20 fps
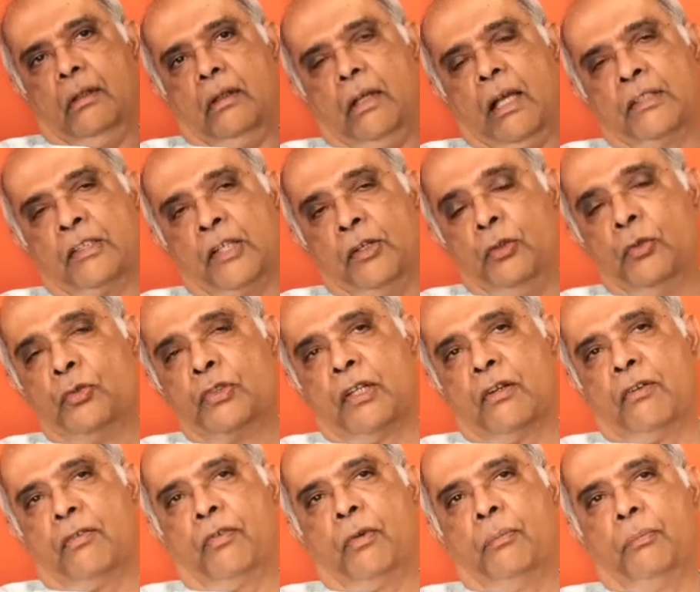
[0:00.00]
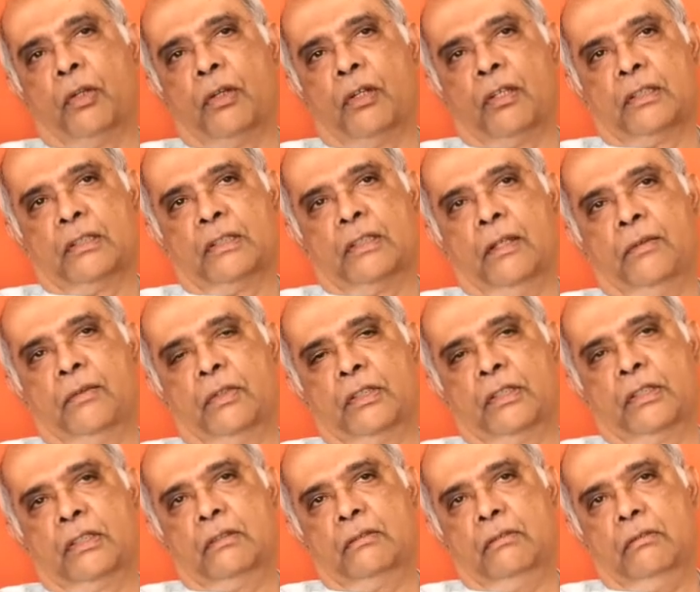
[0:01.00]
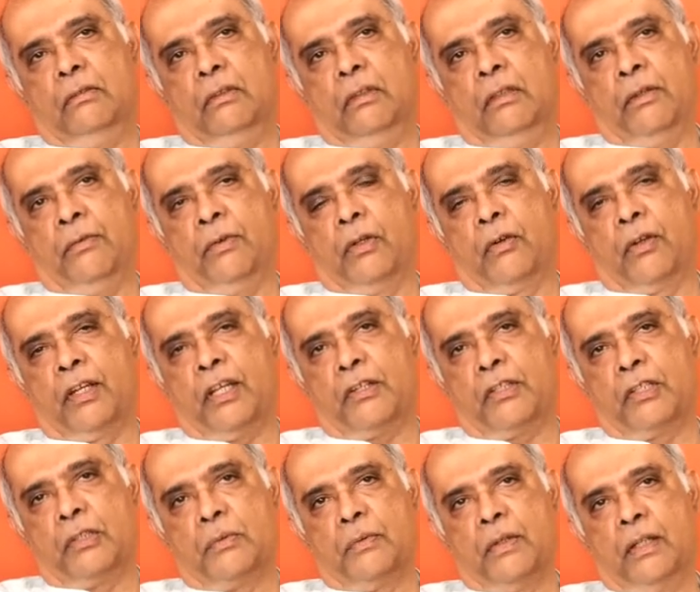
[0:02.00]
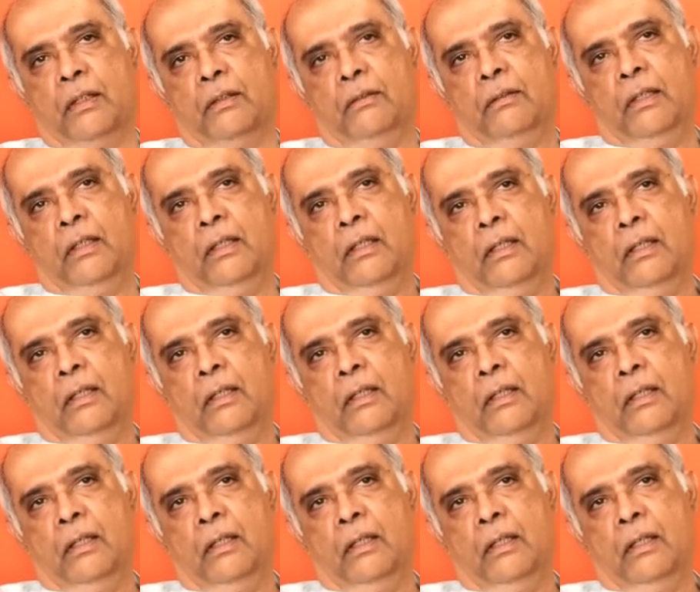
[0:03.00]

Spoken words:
as a user of computers, there were occasions when